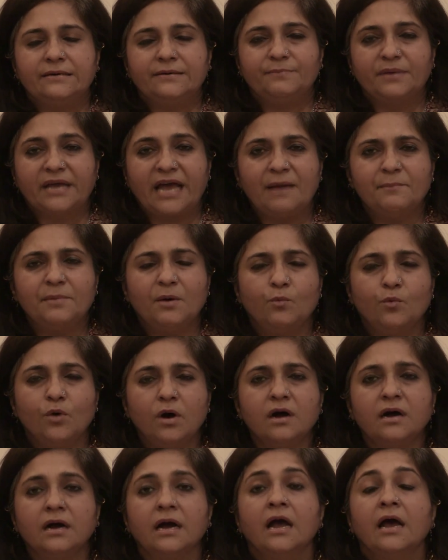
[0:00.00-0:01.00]
become
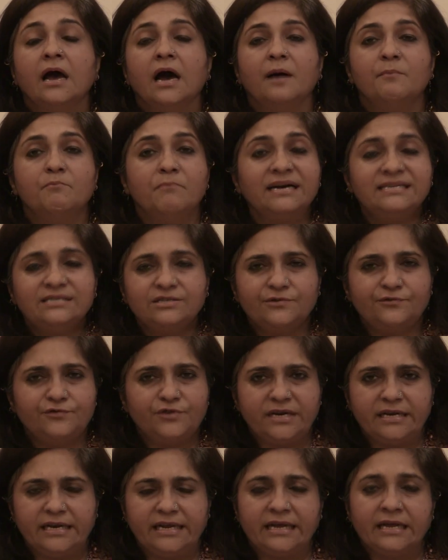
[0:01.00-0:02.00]
a must of
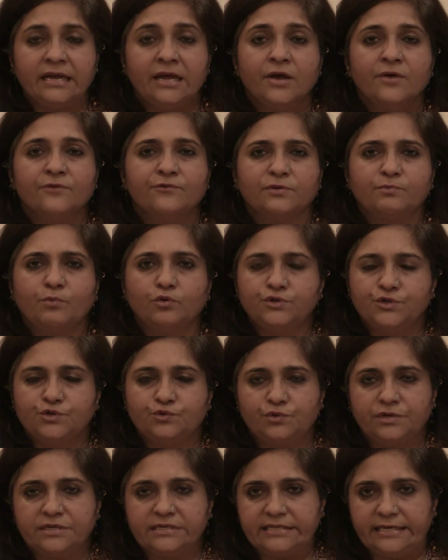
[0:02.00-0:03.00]
reading for both
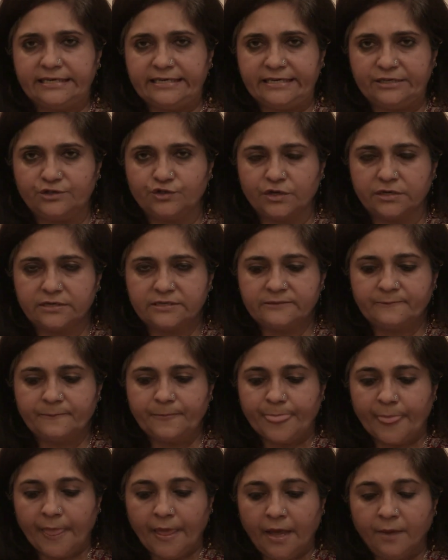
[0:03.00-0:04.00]
students and teachers.
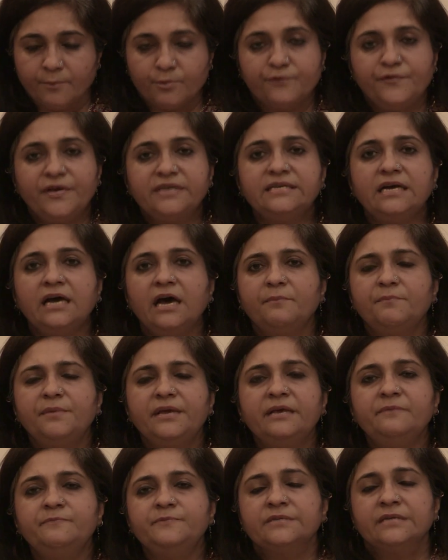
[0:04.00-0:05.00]
Professor
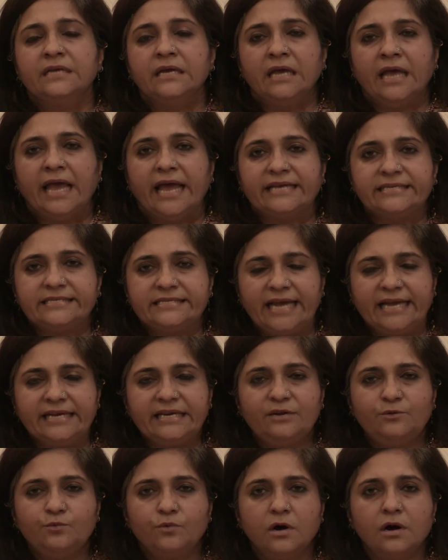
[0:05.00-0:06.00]
Habib's
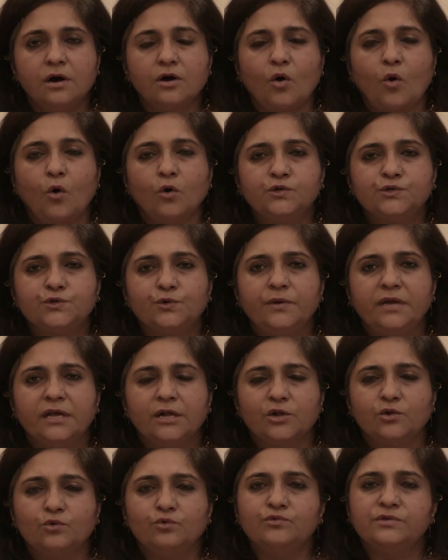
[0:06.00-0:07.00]
extended work also
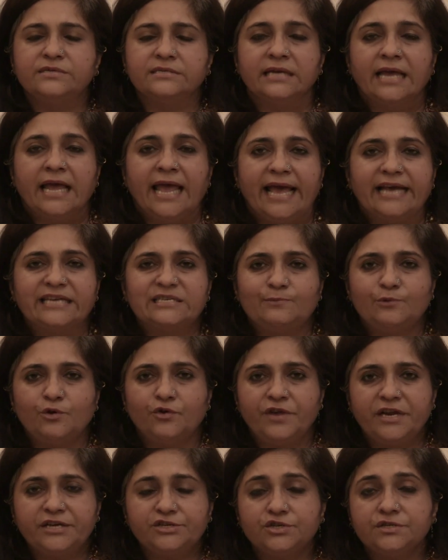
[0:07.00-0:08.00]
includes
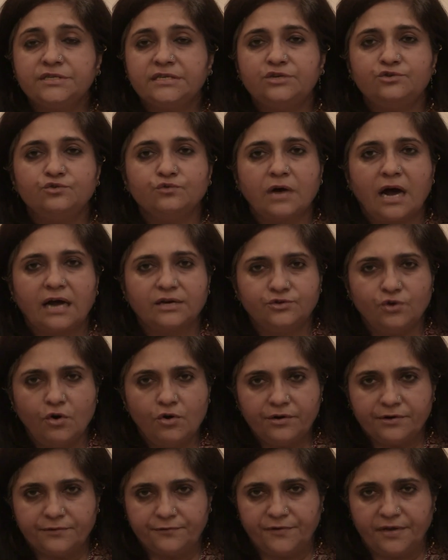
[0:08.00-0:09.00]
explorations into
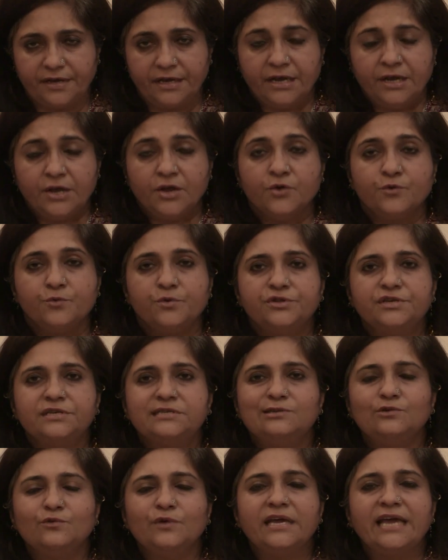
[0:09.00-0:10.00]
cartography, which
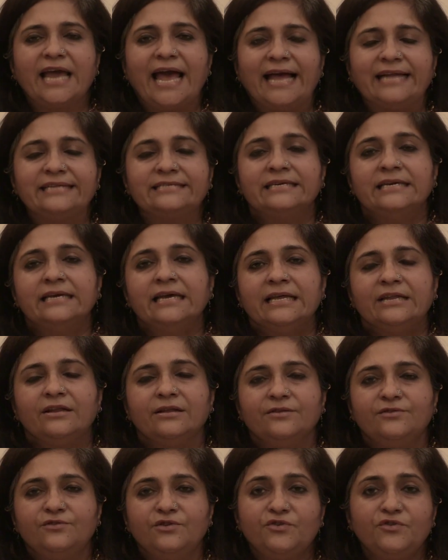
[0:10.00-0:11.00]
is looking at
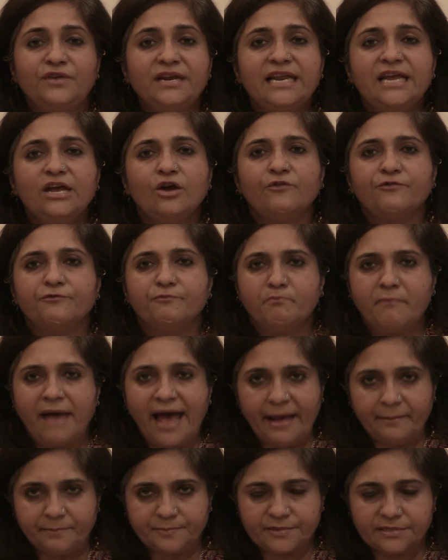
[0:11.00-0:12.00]
the reading of
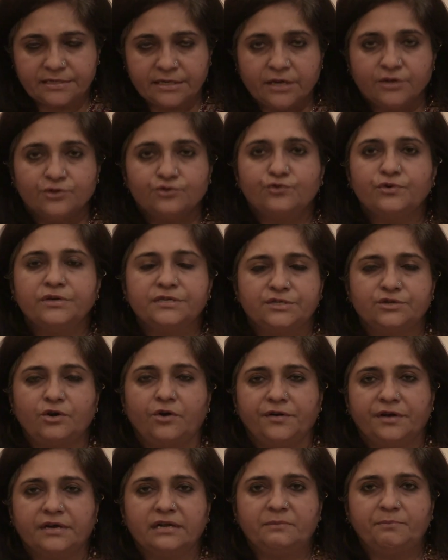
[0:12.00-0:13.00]
maps through
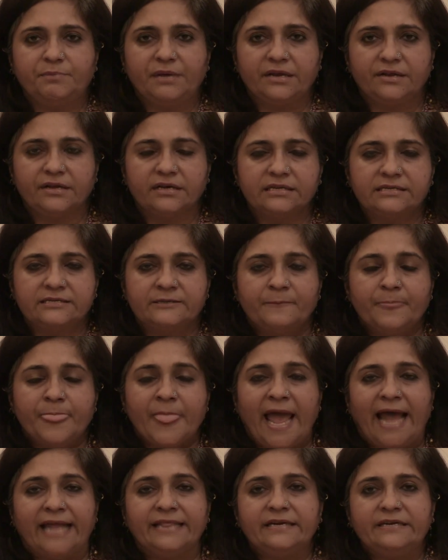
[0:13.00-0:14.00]
historical periods,
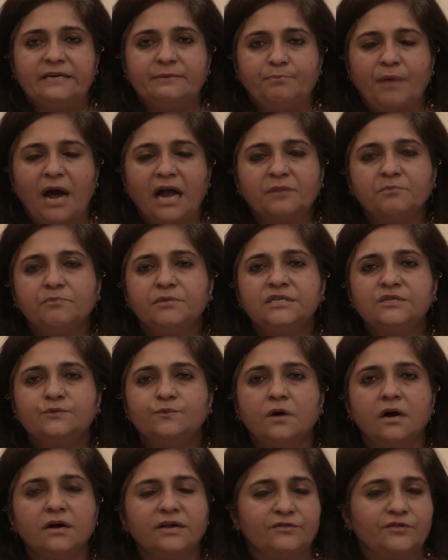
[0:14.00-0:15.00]
and the department's
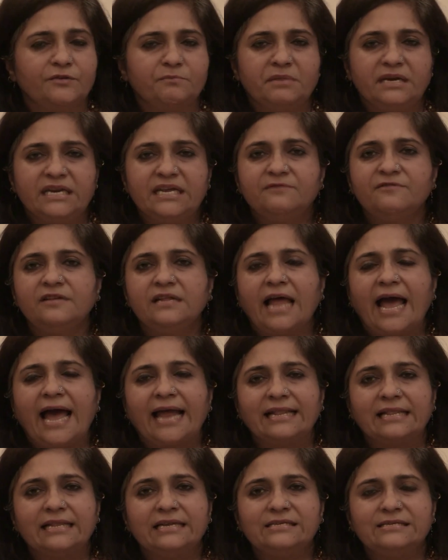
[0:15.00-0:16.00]
work, the Medieval
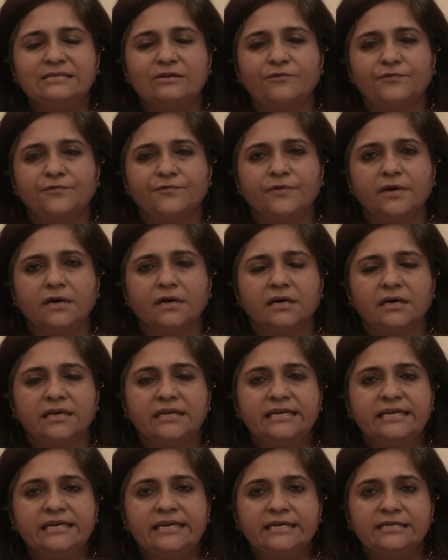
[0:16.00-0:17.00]
Atlas of
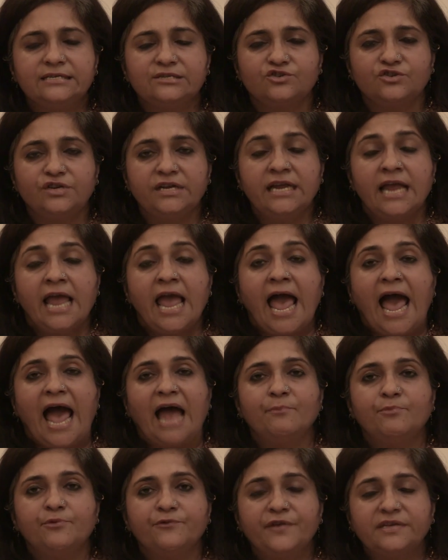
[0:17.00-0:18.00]
Indian History,
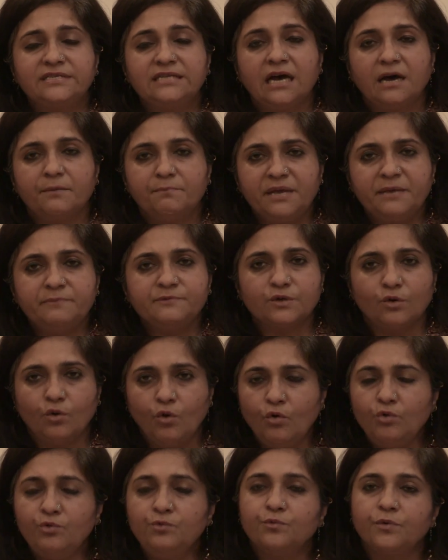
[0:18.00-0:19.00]
and Professor Habib's
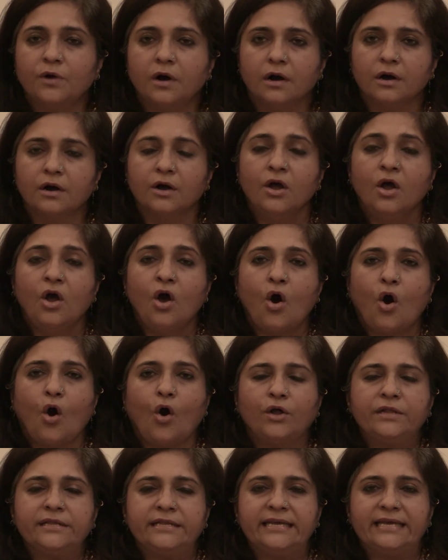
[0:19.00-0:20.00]
own work
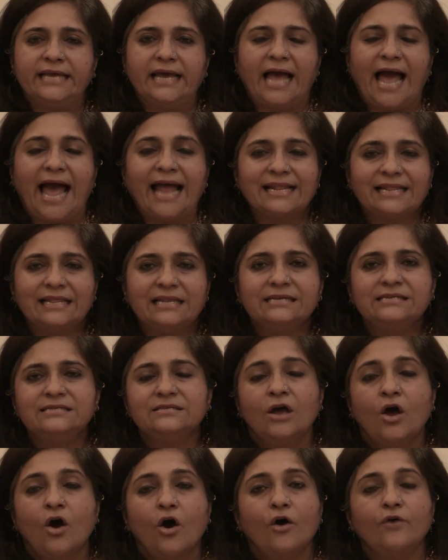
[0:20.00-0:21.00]
on the
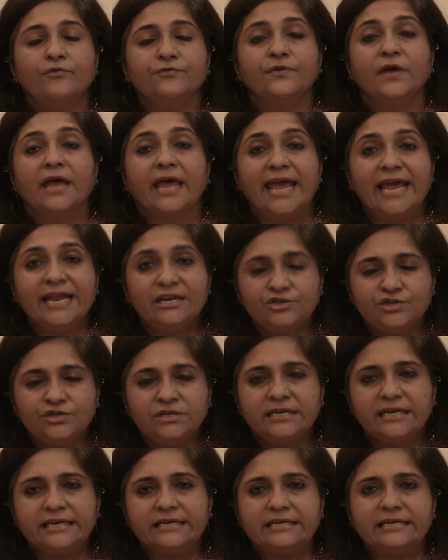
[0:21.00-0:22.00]
Atlas of
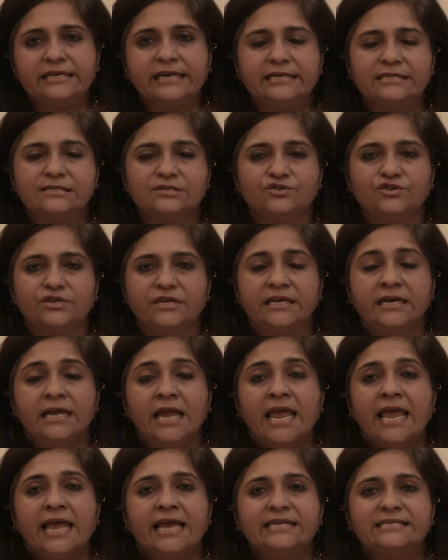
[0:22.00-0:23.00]
Ancient Indian History
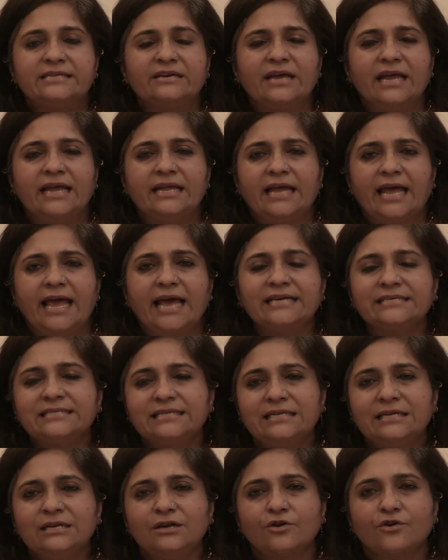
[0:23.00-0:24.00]
is an
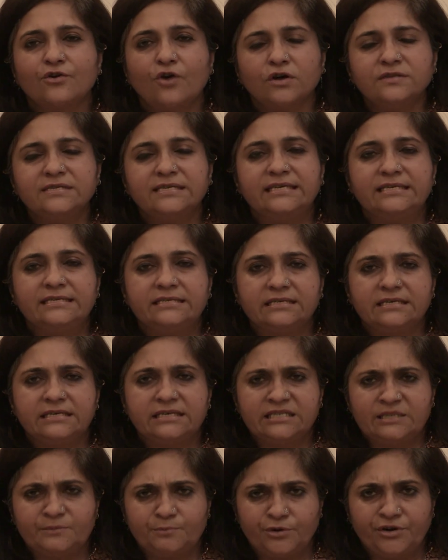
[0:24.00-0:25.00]
excellent
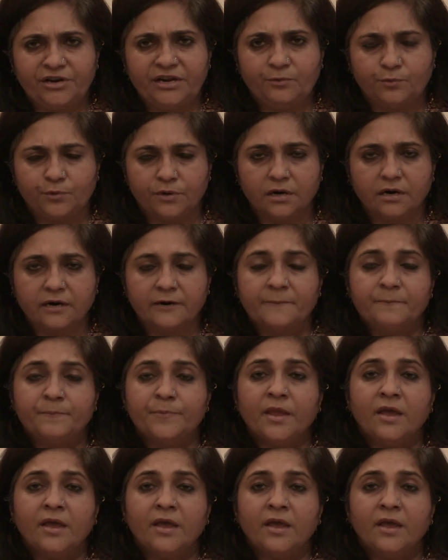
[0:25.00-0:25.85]
cross-interdisciplinary work